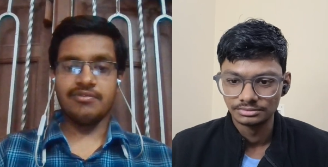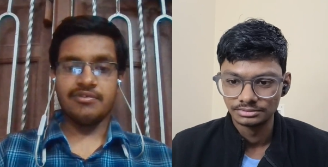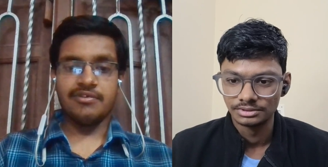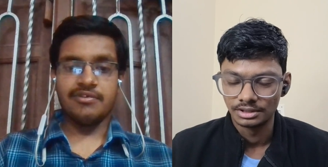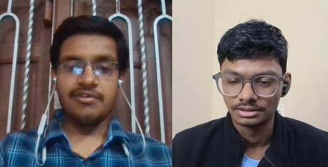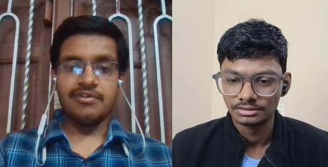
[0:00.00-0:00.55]

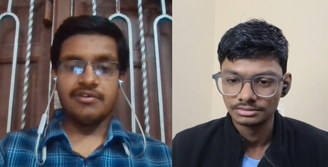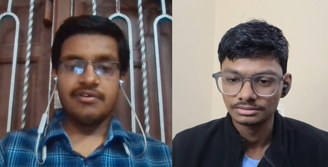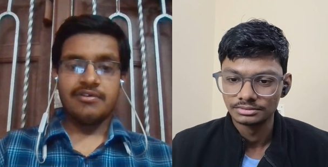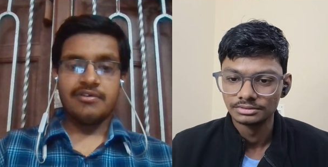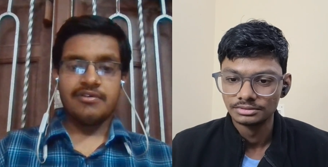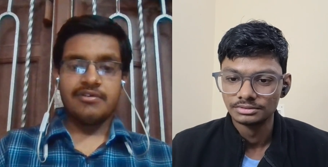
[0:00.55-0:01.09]
Speaker 1: Yeah
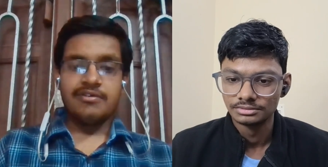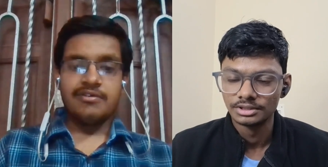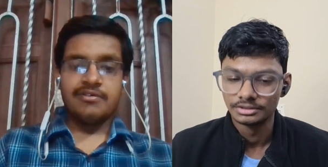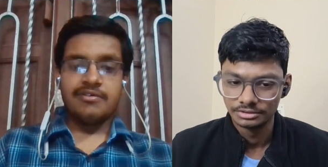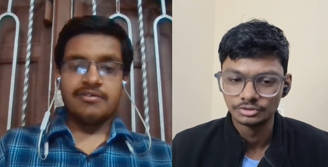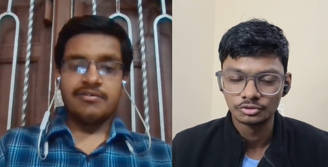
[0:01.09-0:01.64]
yeah
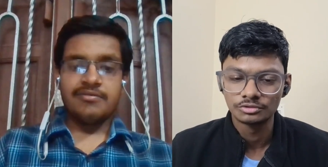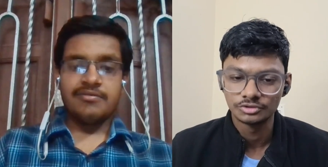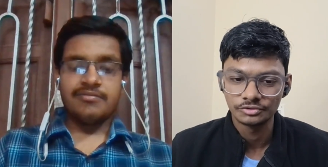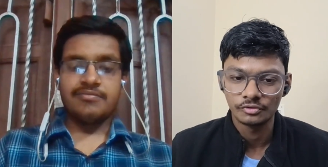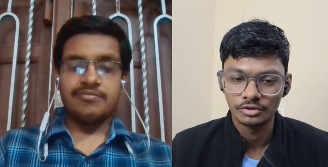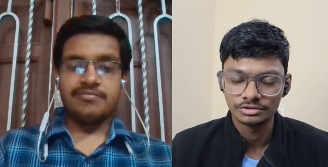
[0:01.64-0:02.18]
you should you
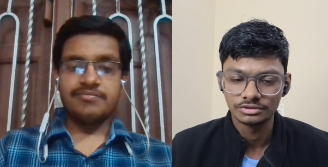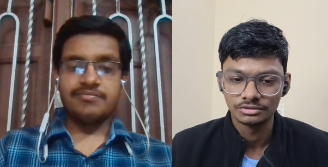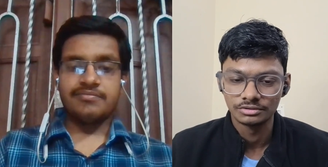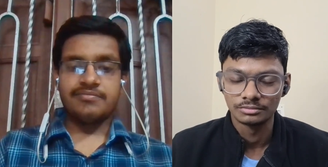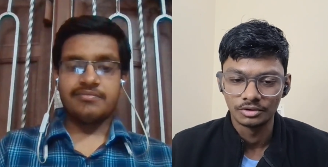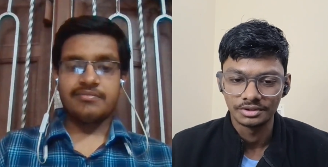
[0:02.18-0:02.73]
should focus on
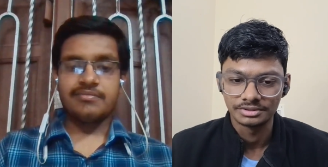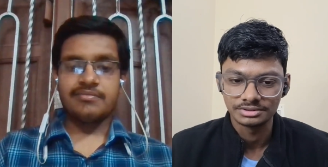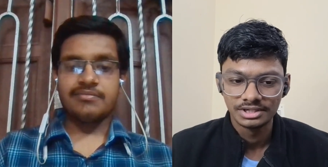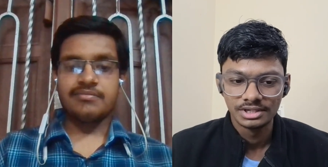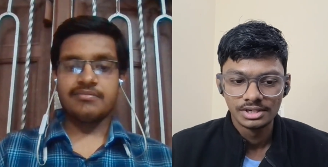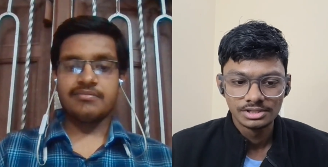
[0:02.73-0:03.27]
your mock
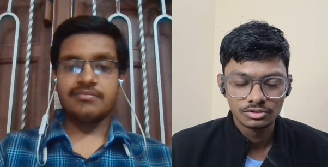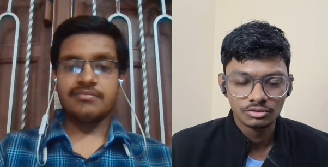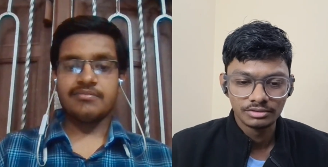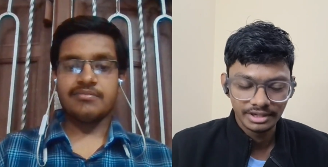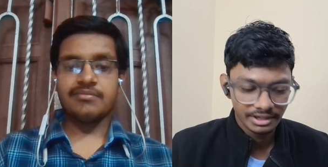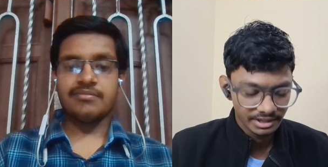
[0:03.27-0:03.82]
test
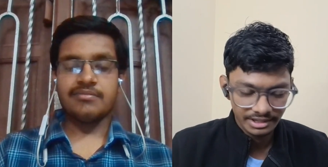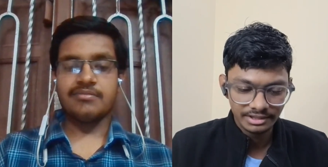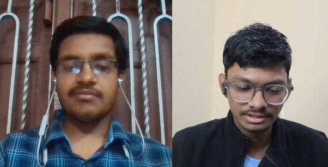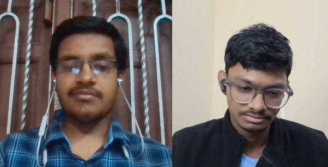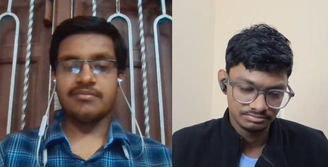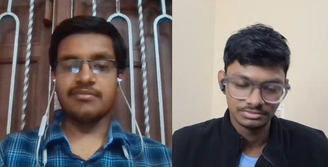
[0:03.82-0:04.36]
so yeah
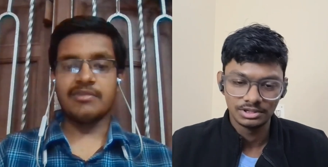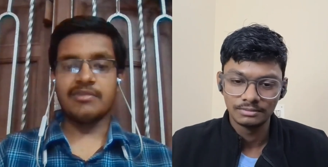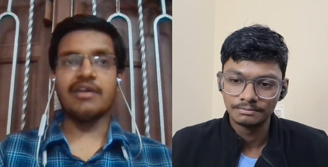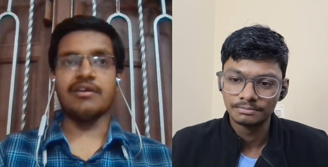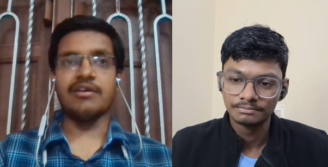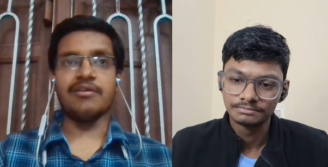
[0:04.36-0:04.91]
any uh, yeah,
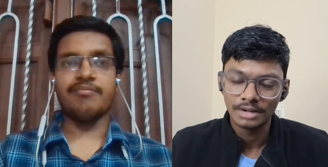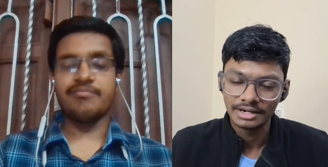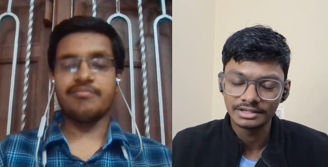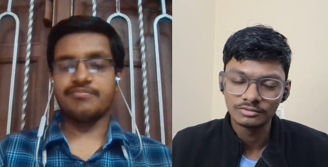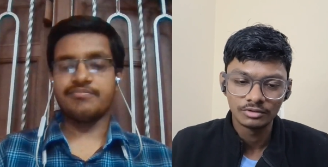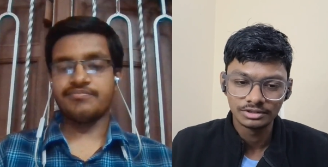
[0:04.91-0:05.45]
yeah, yeah.
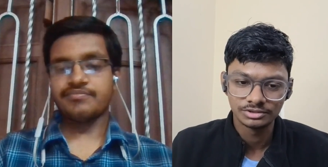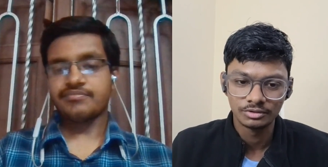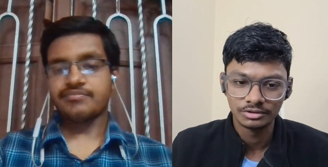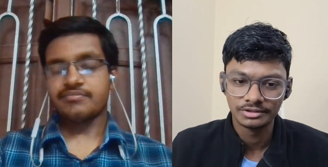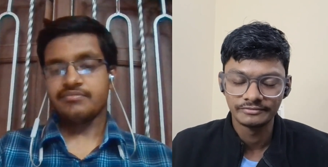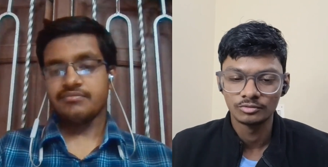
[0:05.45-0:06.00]
parting words you
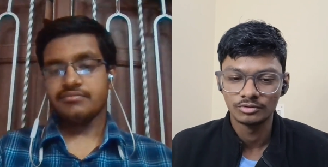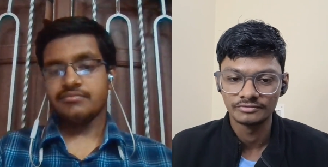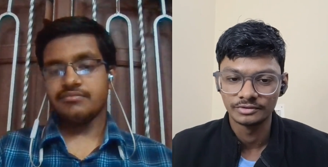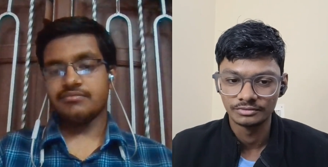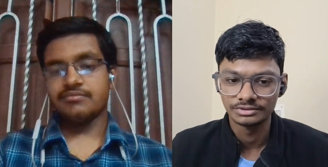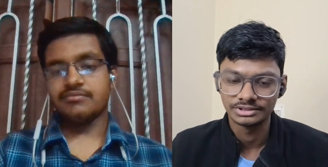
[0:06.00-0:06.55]
want to give to our
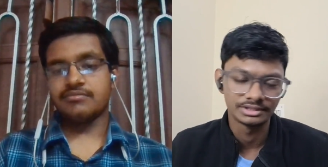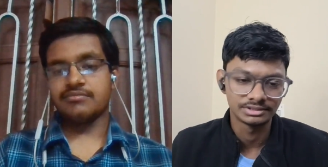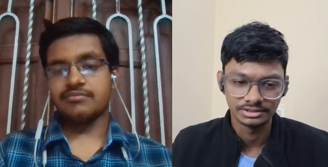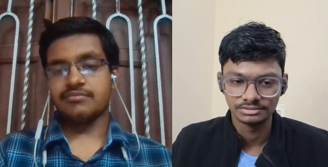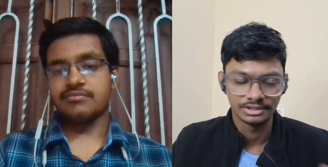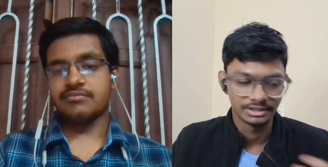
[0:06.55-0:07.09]
viewers
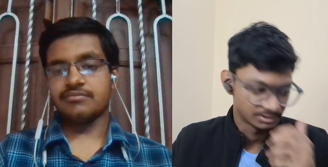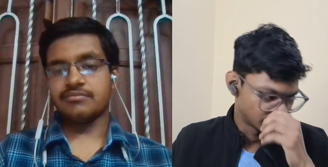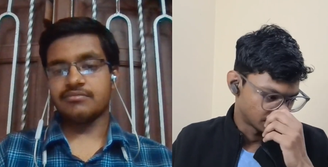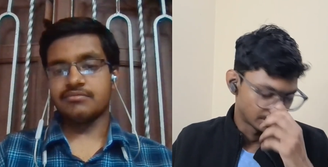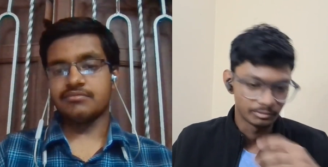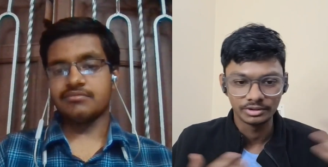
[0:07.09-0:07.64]
anything like
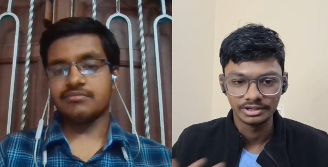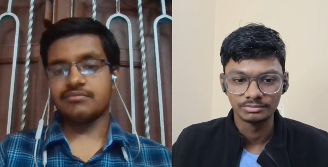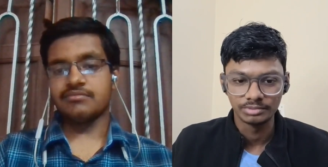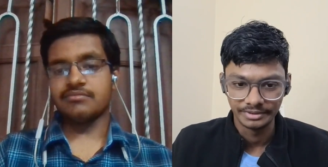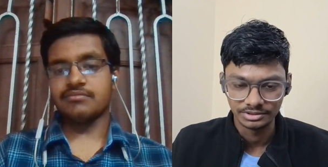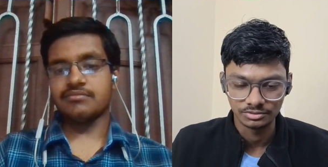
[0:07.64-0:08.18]
uh, about gate
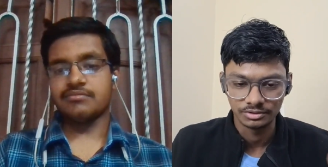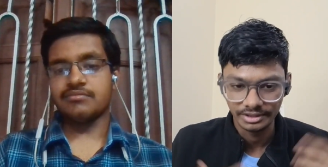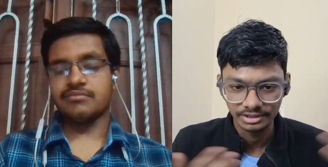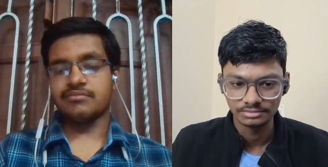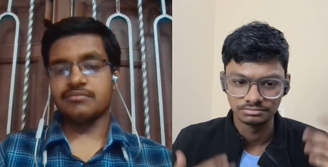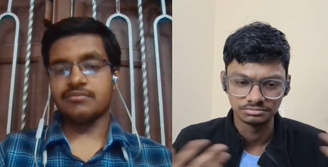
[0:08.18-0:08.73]
preparation or
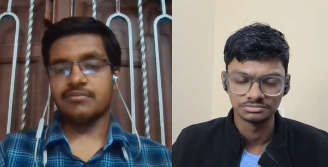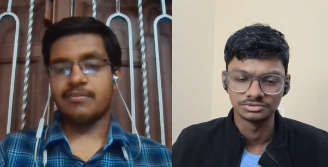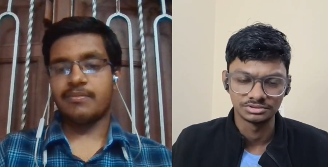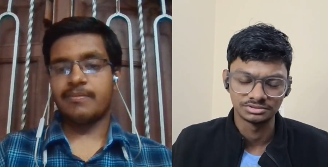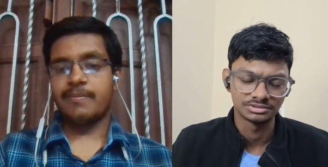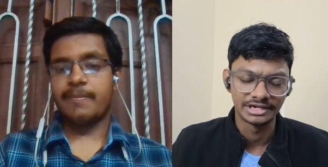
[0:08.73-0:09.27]
any
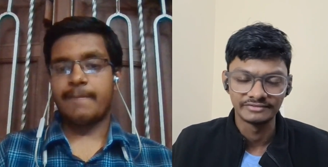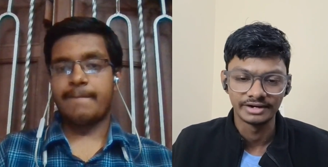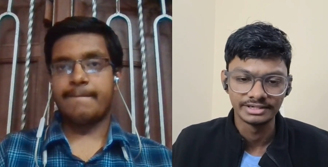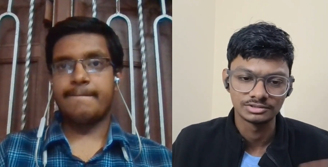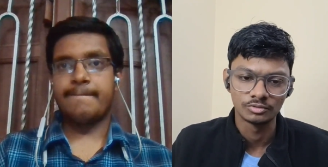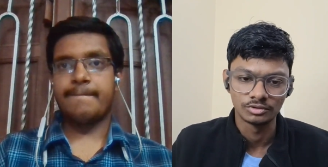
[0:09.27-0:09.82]

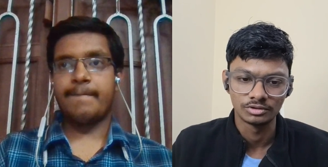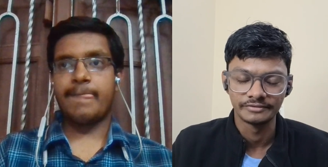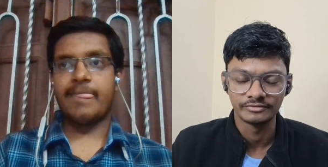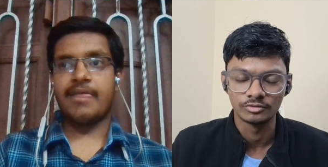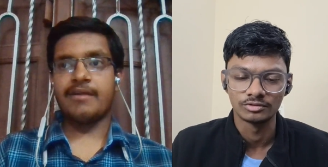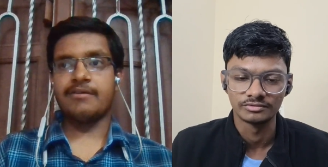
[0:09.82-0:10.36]
advice you want to
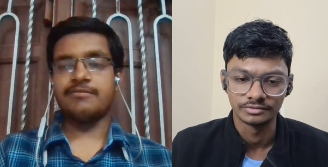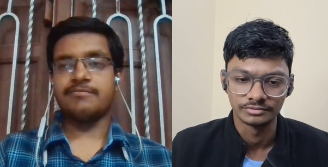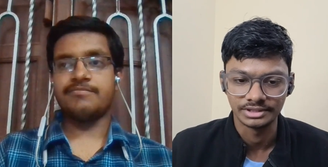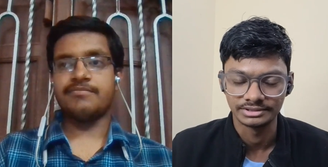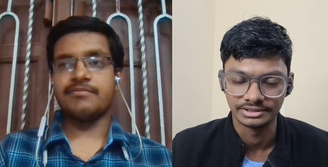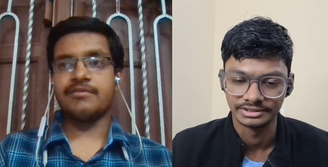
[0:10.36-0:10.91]
give to our
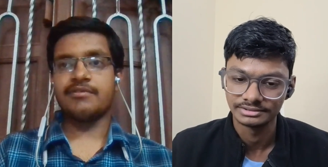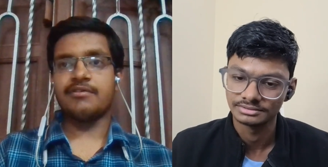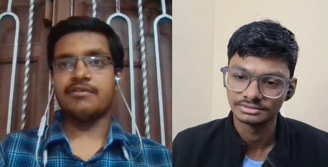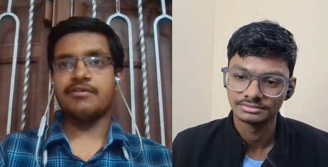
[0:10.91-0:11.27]
viewers at the end